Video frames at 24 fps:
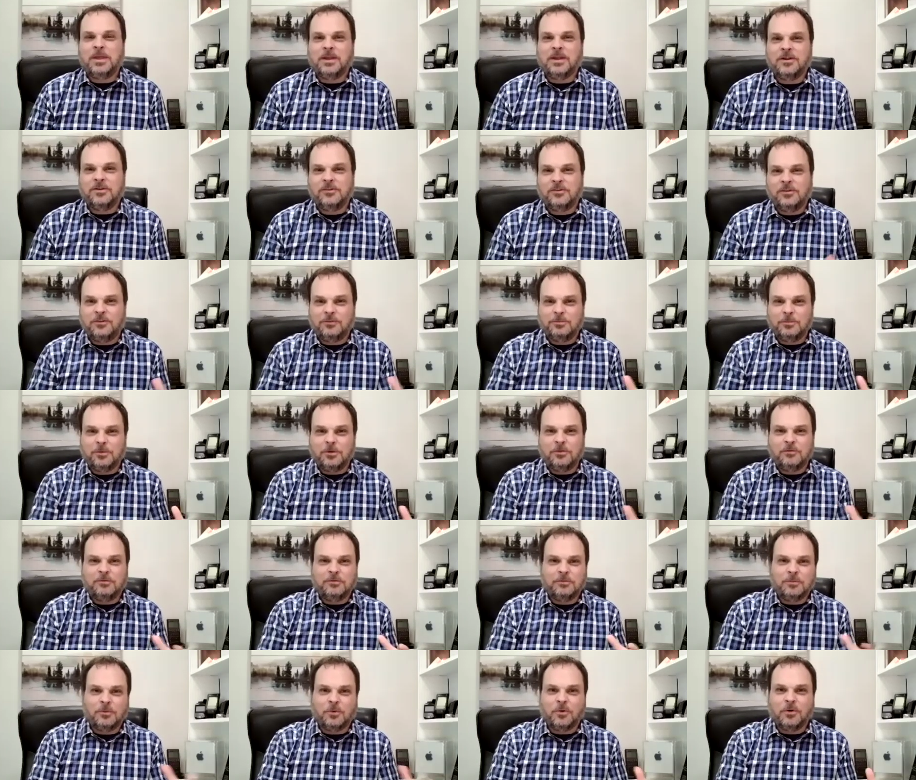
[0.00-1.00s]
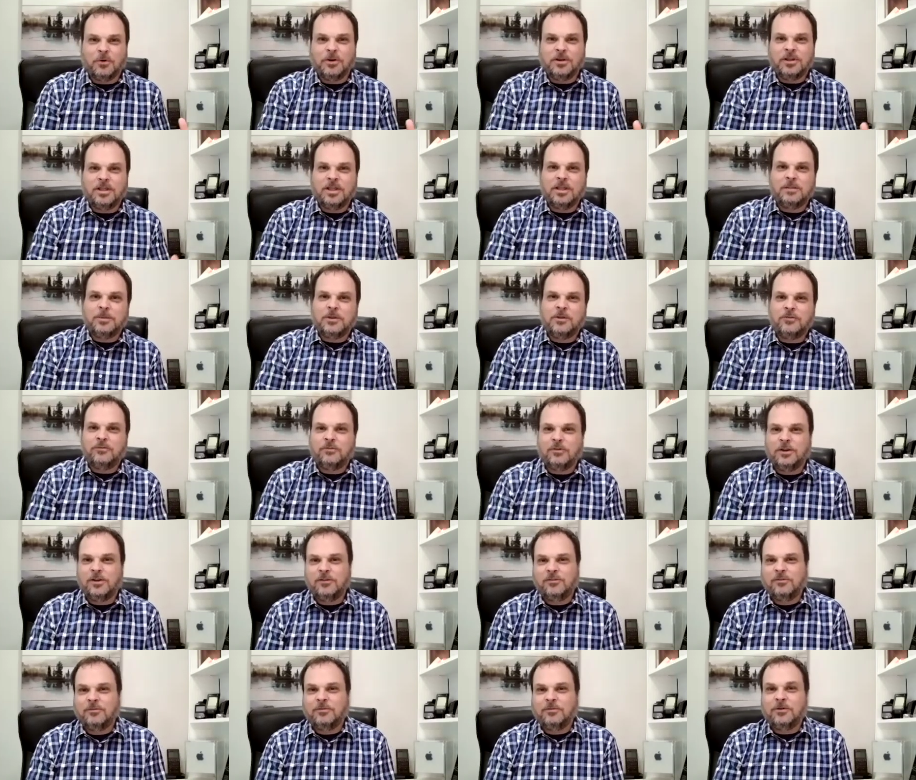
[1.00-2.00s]
she's moved more into
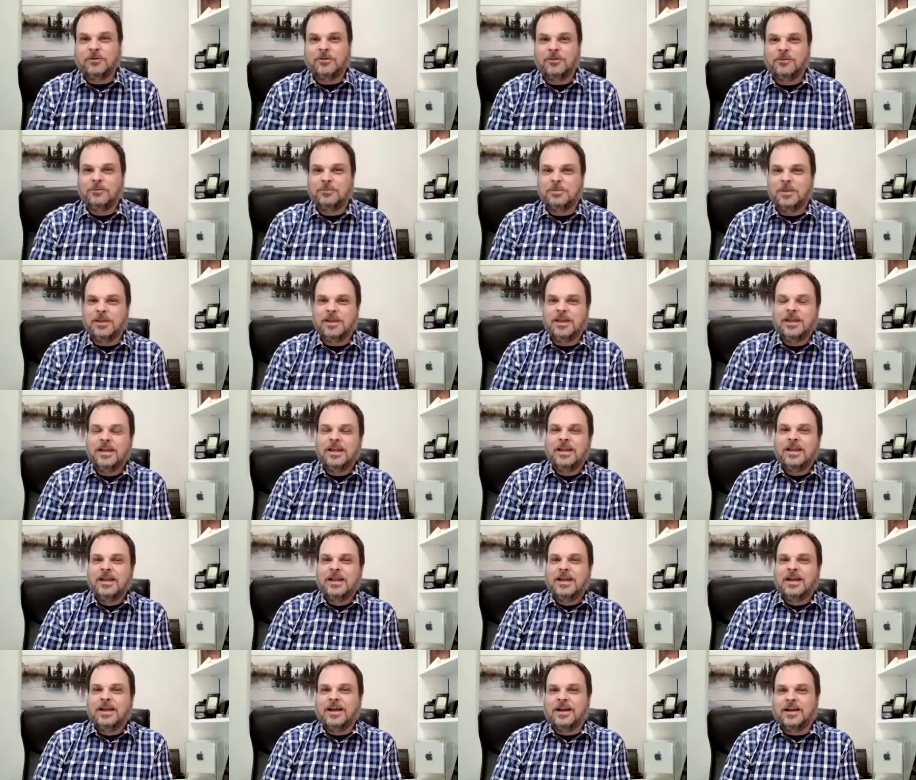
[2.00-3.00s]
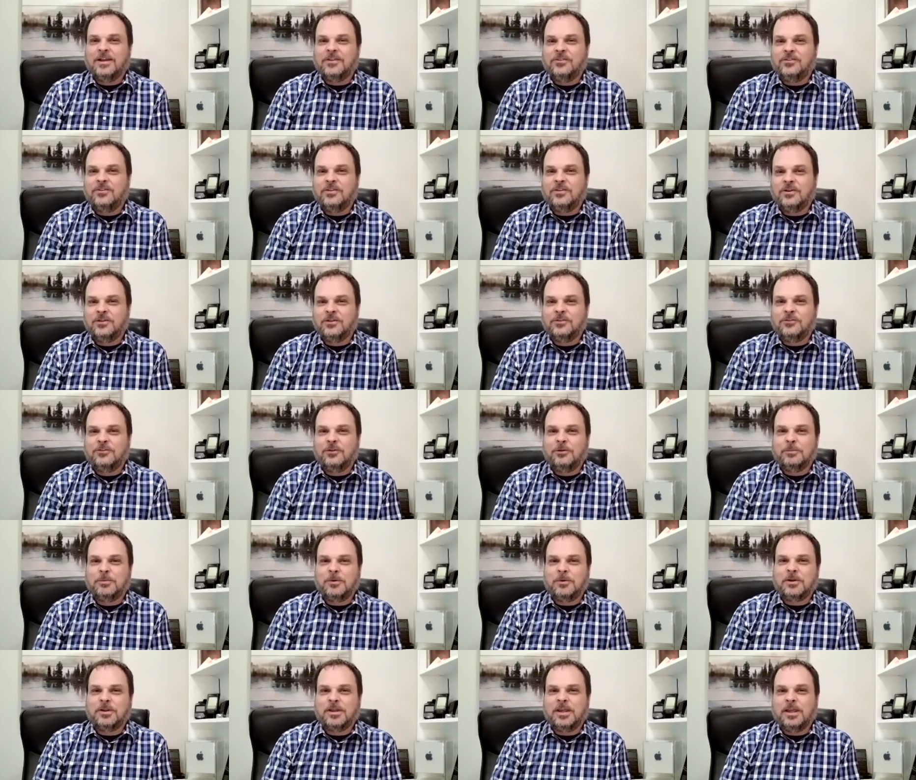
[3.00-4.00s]
administration roles, but still
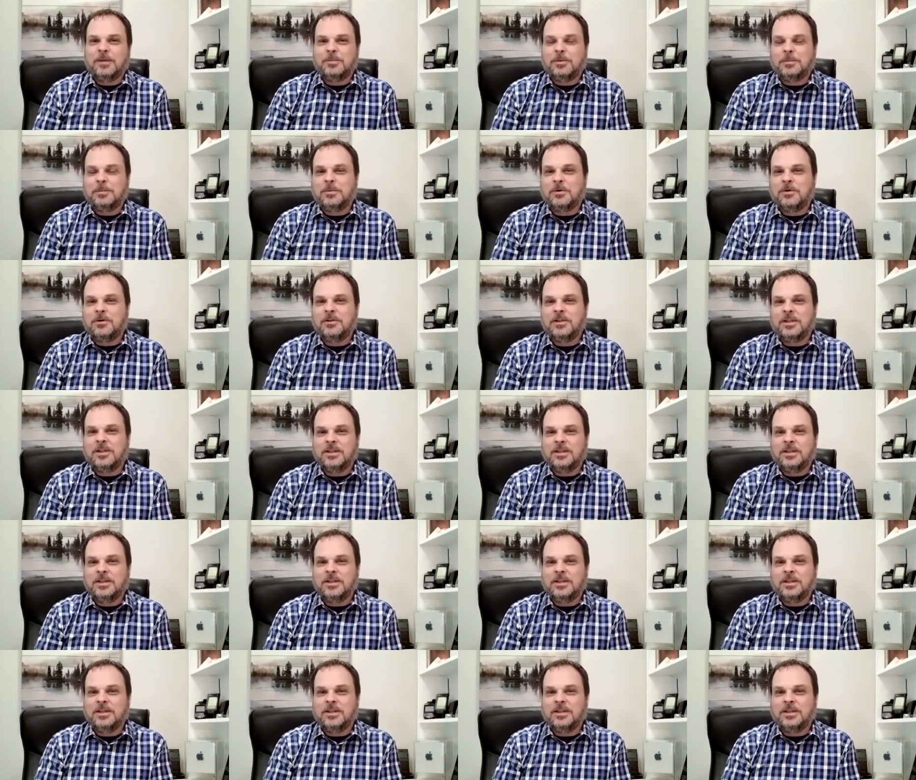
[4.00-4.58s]
super capable.